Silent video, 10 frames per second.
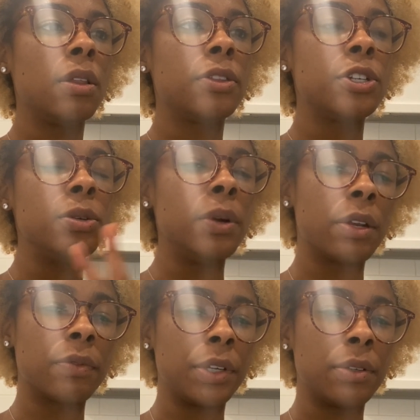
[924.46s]
two
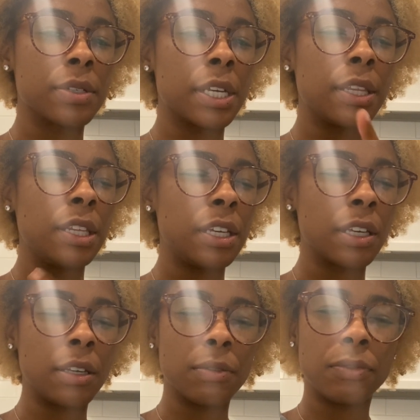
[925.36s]
interviews and
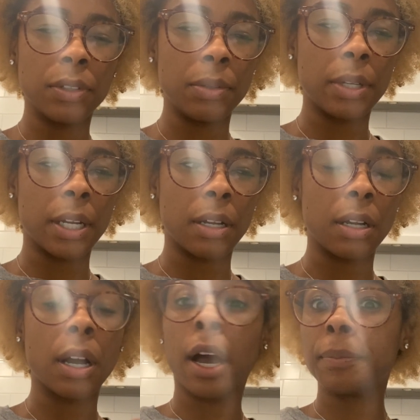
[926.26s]
then get flued
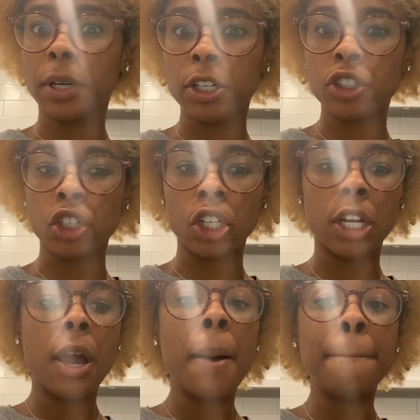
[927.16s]
out. I'm not sure.
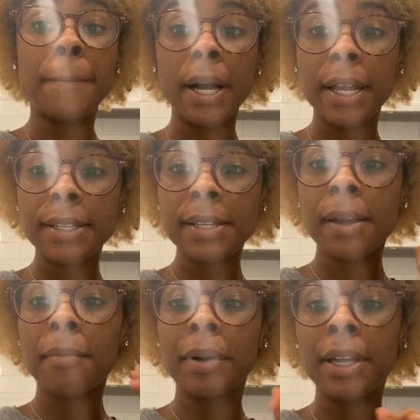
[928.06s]
But
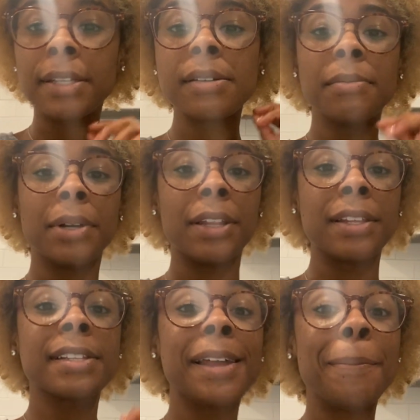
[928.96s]
but but
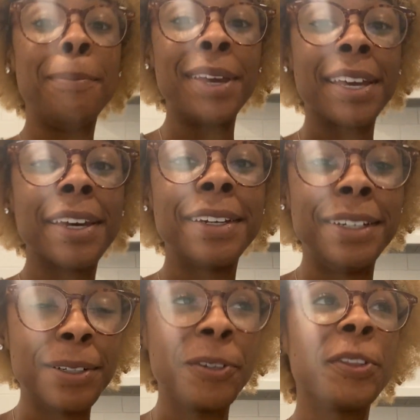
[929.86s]
this is a big
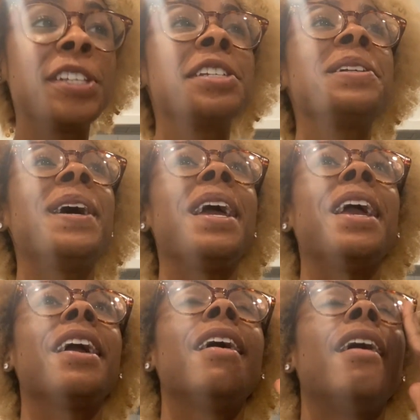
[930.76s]
deal. This is
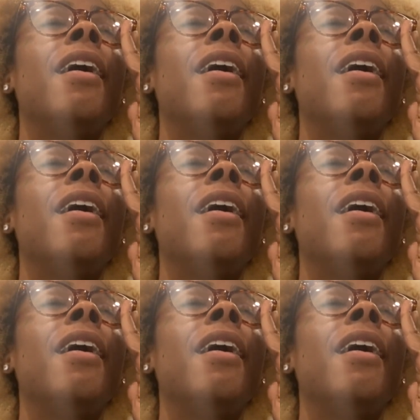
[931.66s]
like